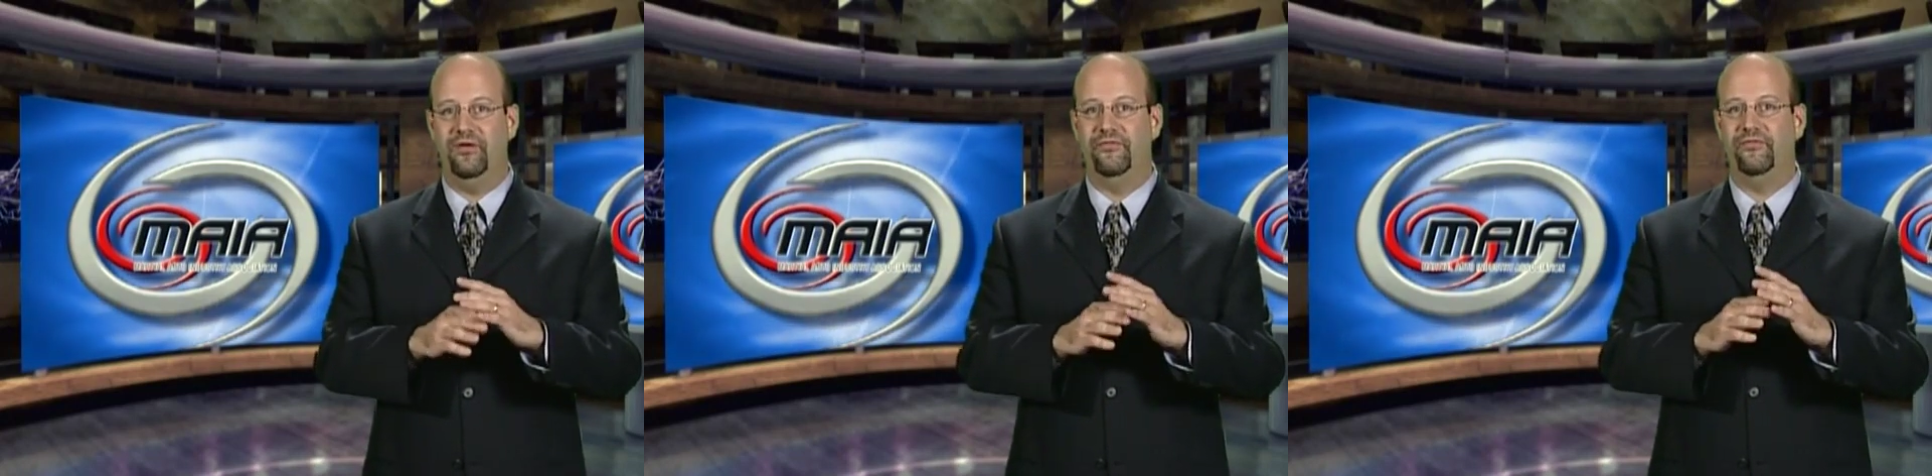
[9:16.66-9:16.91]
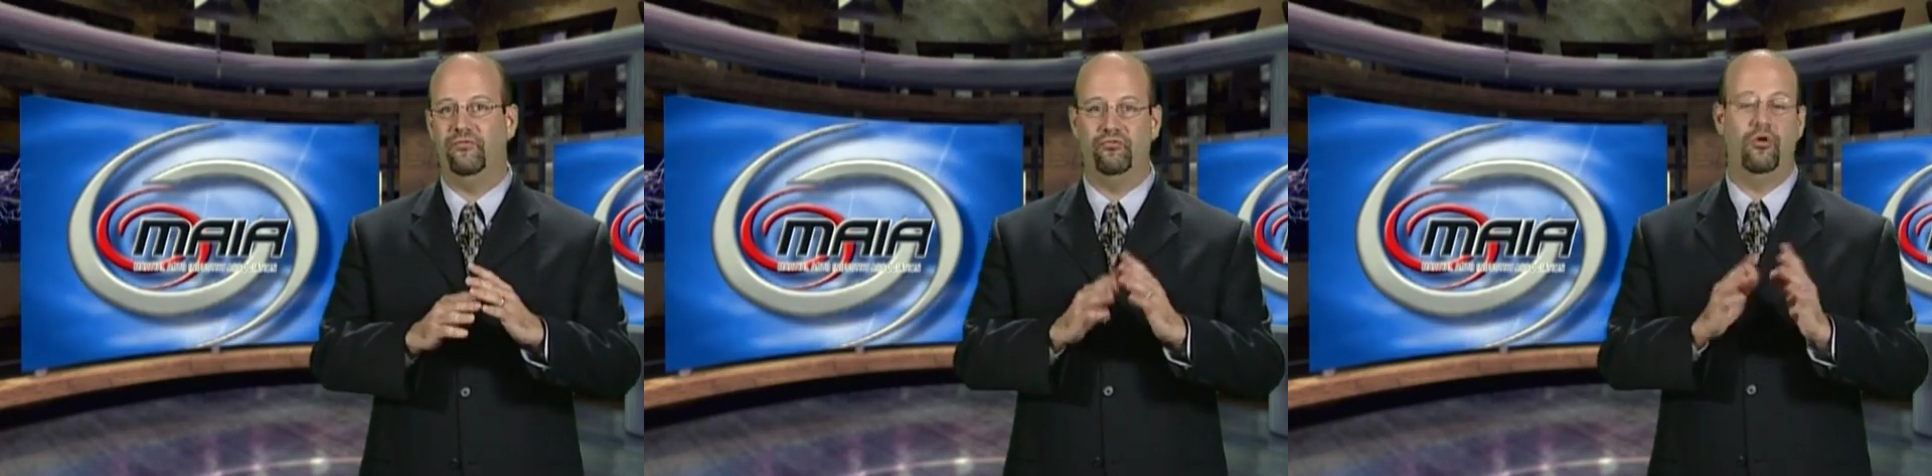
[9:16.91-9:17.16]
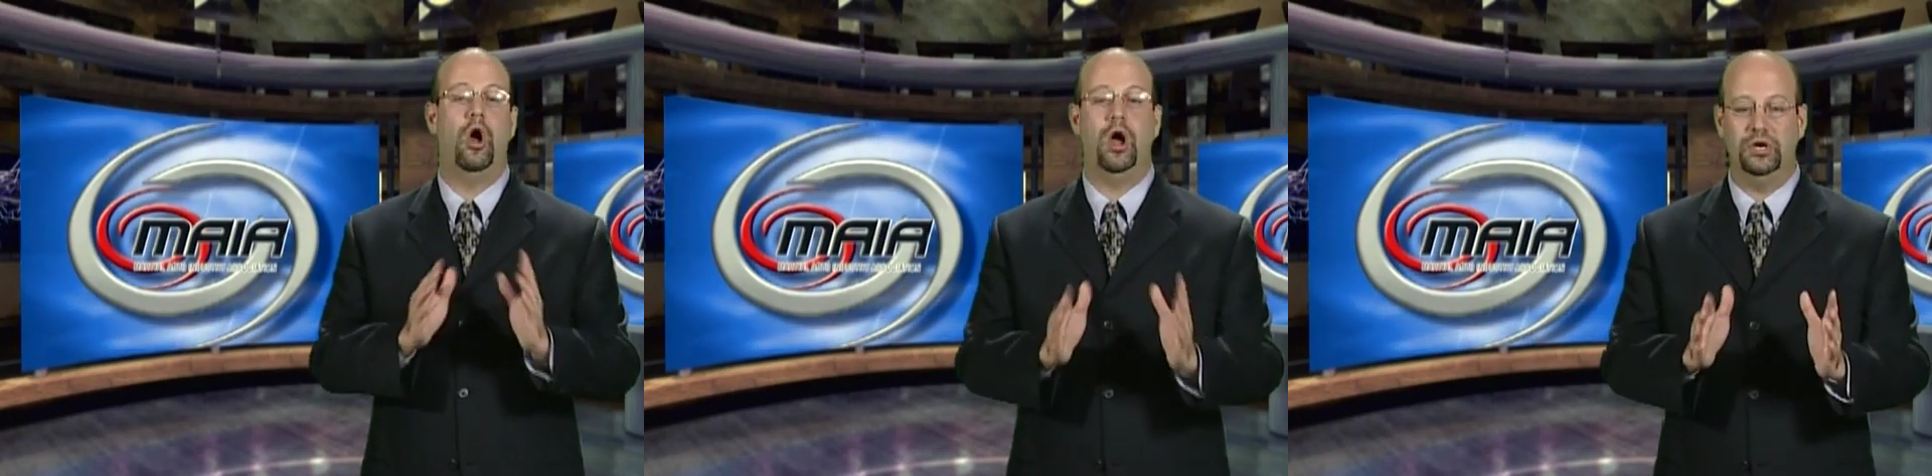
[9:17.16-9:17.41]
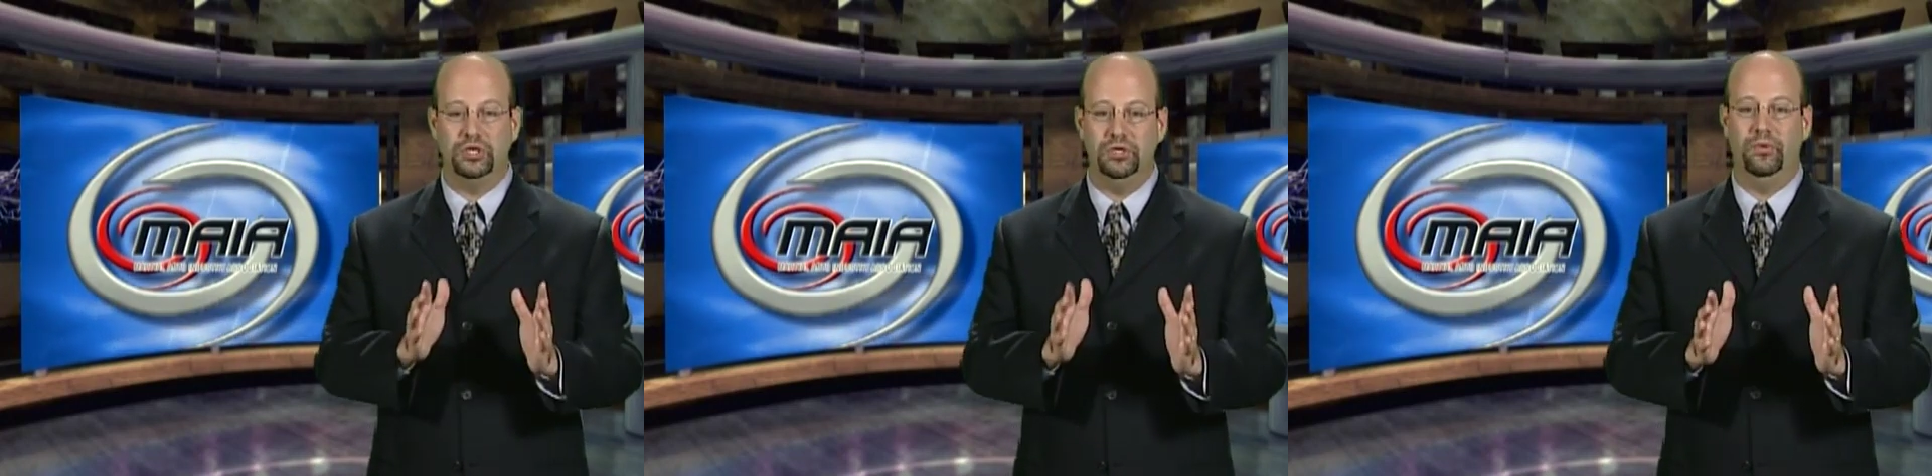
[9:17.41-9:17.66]

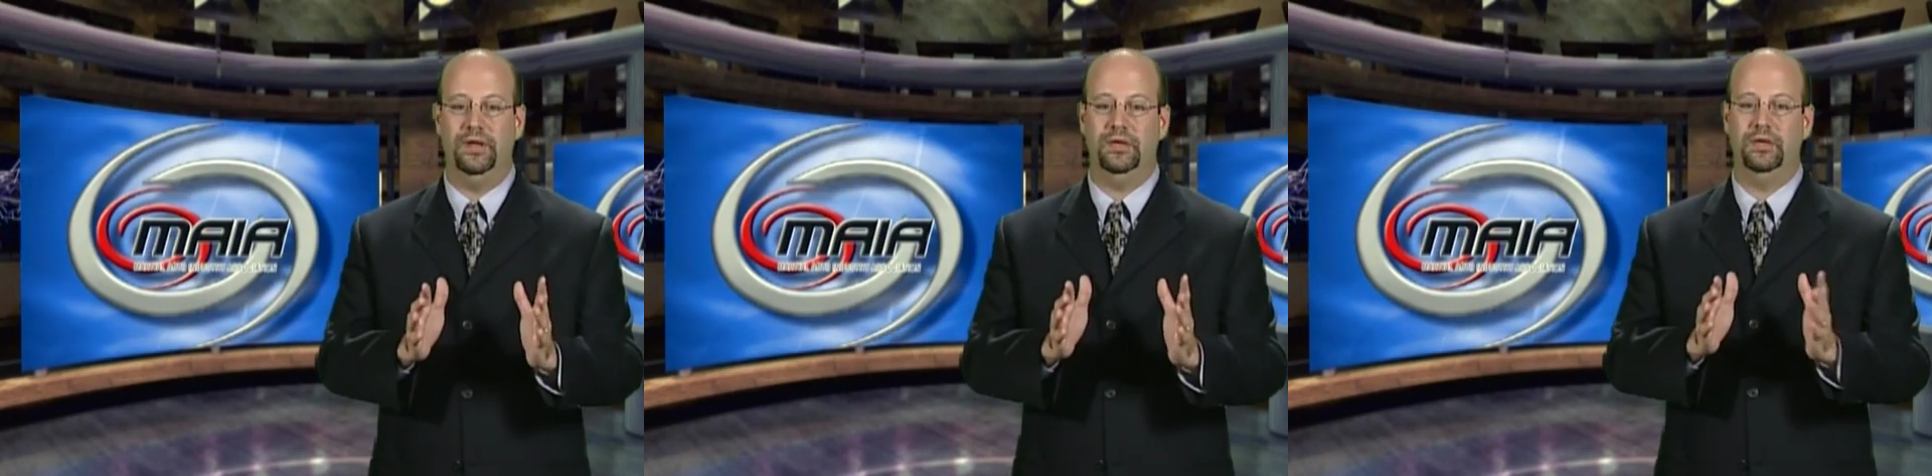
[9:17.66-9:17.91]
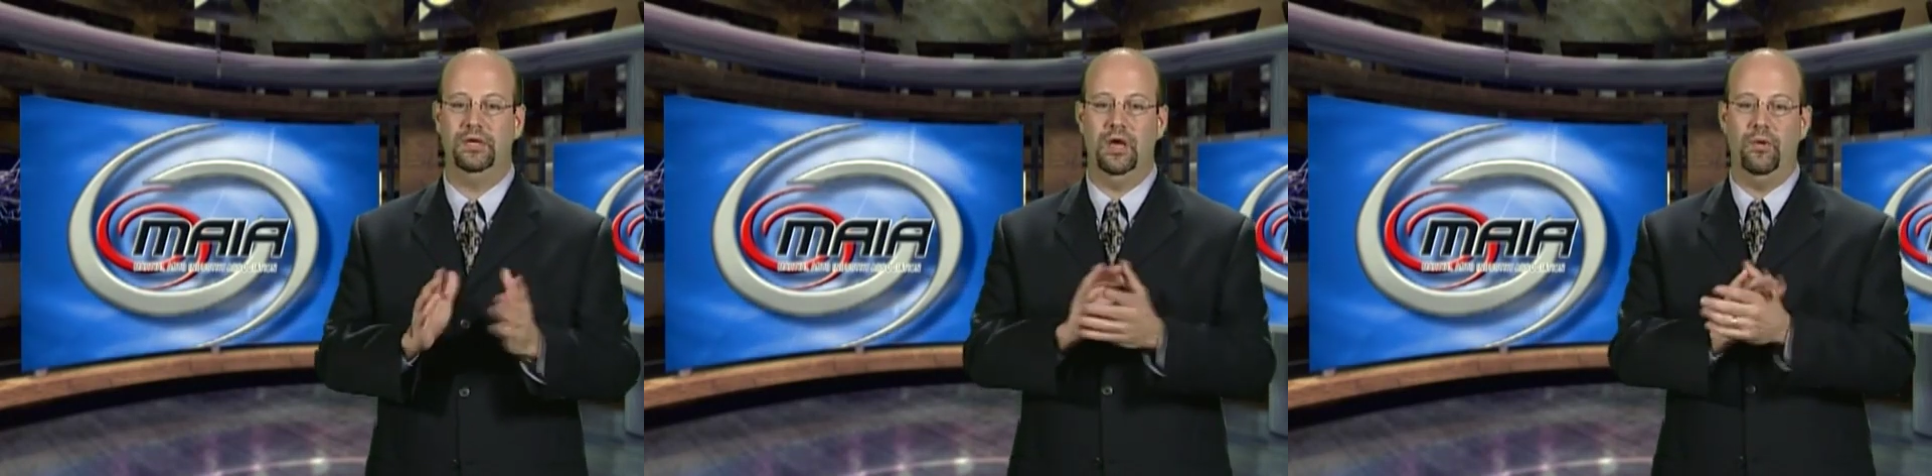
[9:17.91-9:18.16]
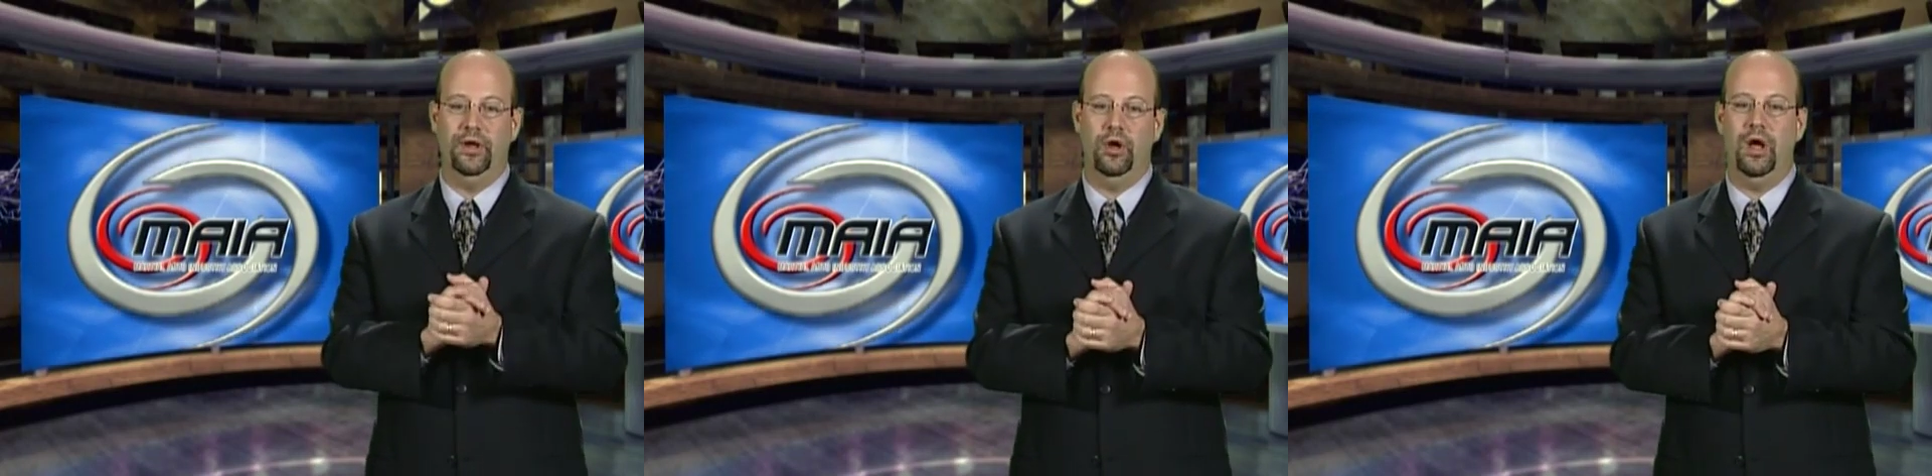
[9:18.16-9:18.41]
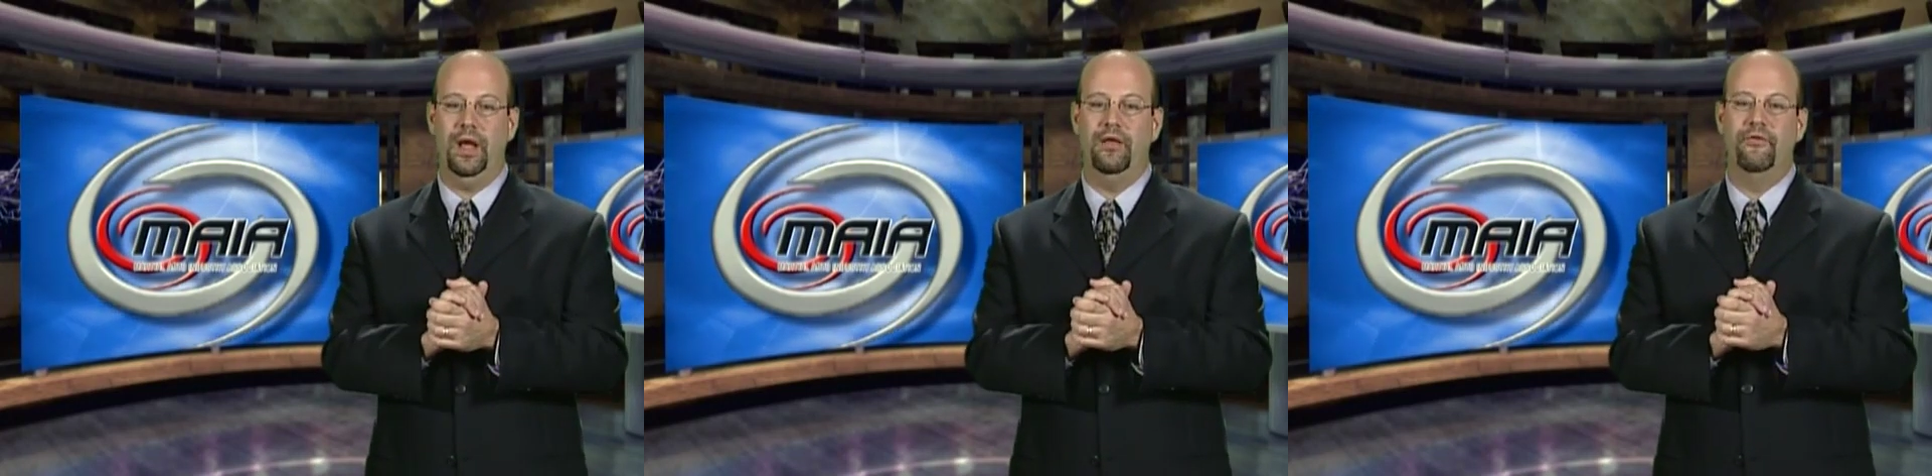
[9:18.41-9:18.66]
wrongdoing going on.